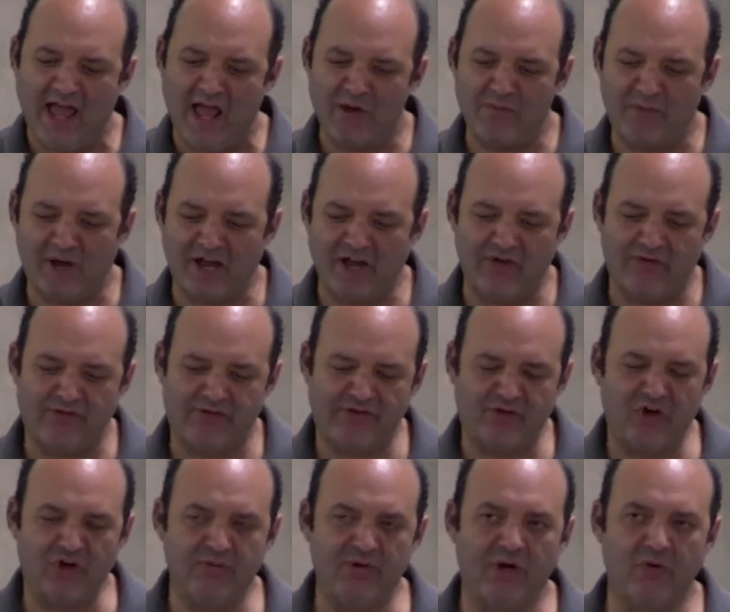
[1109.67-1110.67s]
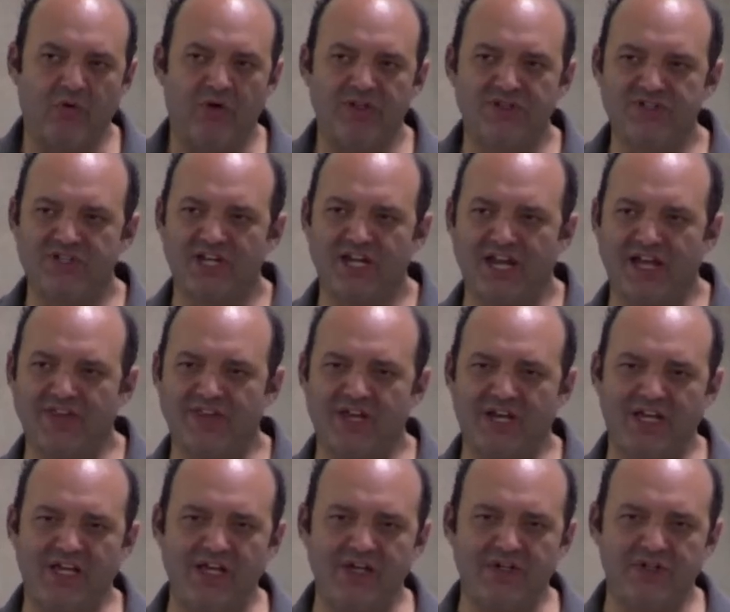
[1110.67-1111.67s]
And by affirming once again
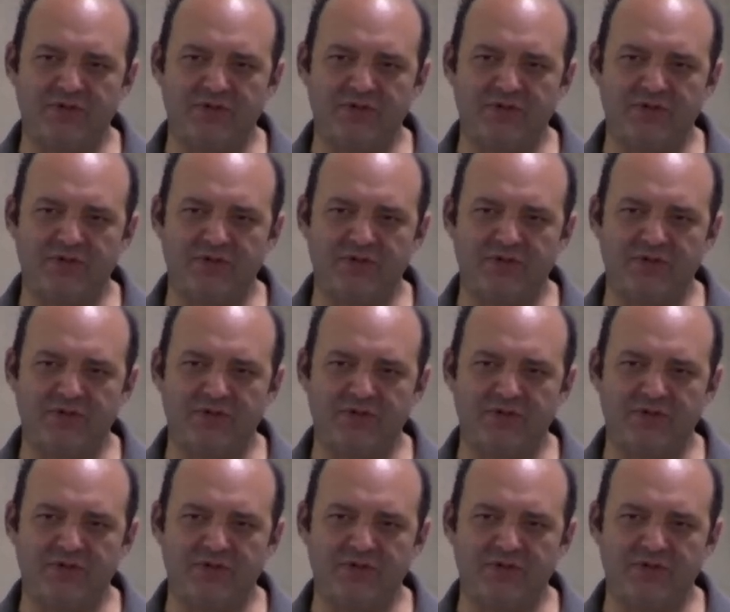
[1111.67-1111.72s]
that he